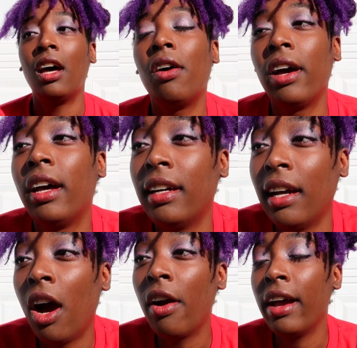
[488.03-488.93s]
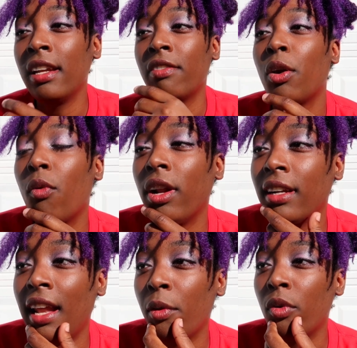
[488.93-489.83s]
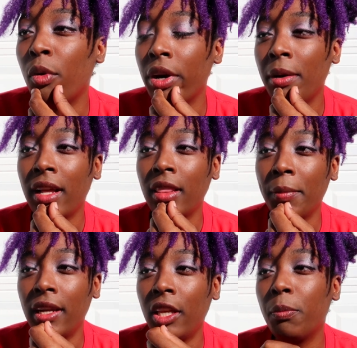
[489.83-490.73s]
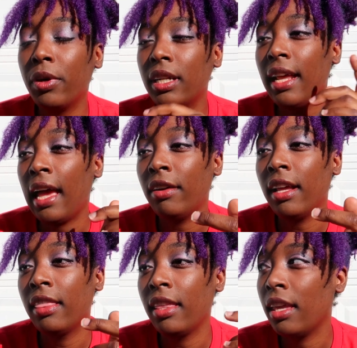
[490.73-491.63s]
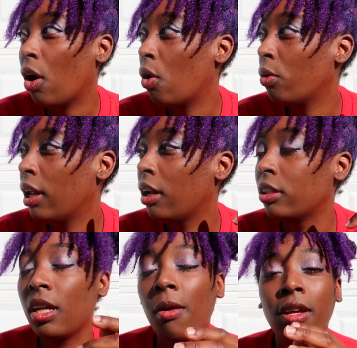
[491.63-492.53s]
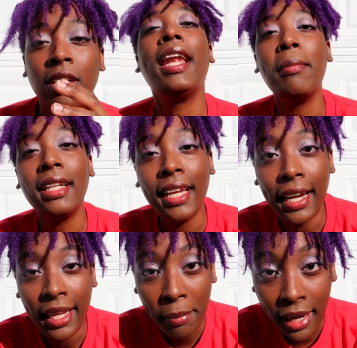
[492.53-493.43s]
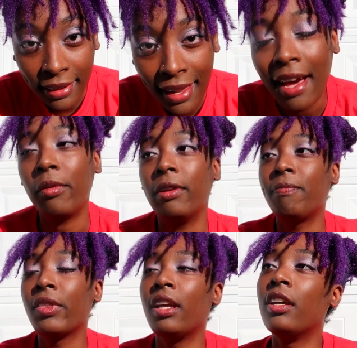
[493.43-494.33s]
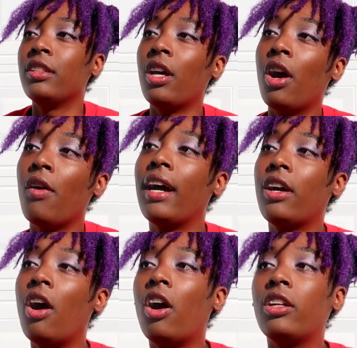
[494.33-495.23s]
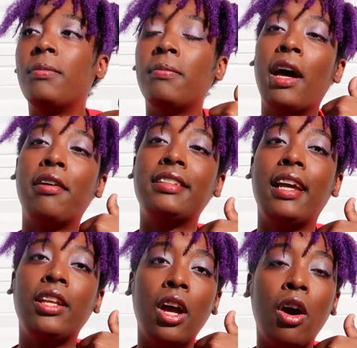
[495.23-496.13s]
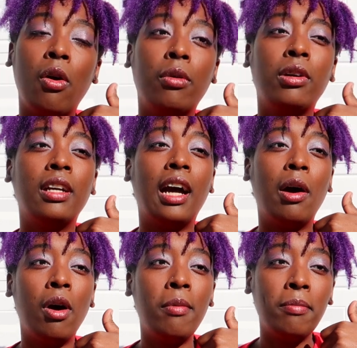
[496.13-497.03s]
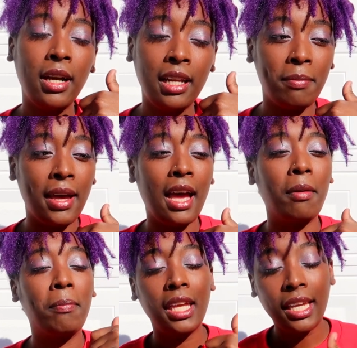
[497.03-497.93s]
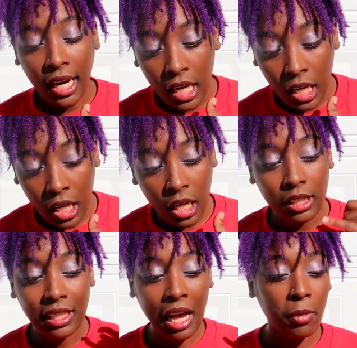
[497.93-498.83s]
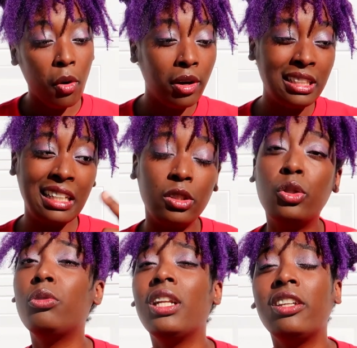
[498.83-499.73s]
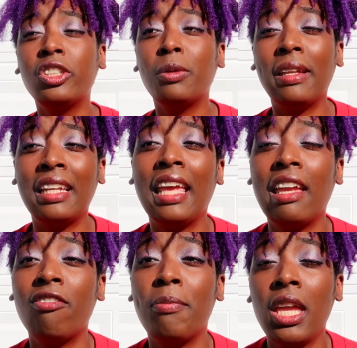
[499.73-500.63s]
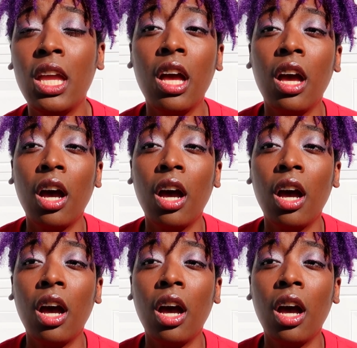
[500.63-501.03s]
So, oh, and if you're wondering like, well, what about the money you put down at the old dealership? But let me tell you about that one. So I called them. I was like, yo, I want my money back because I'm going to this new dealership and they giving me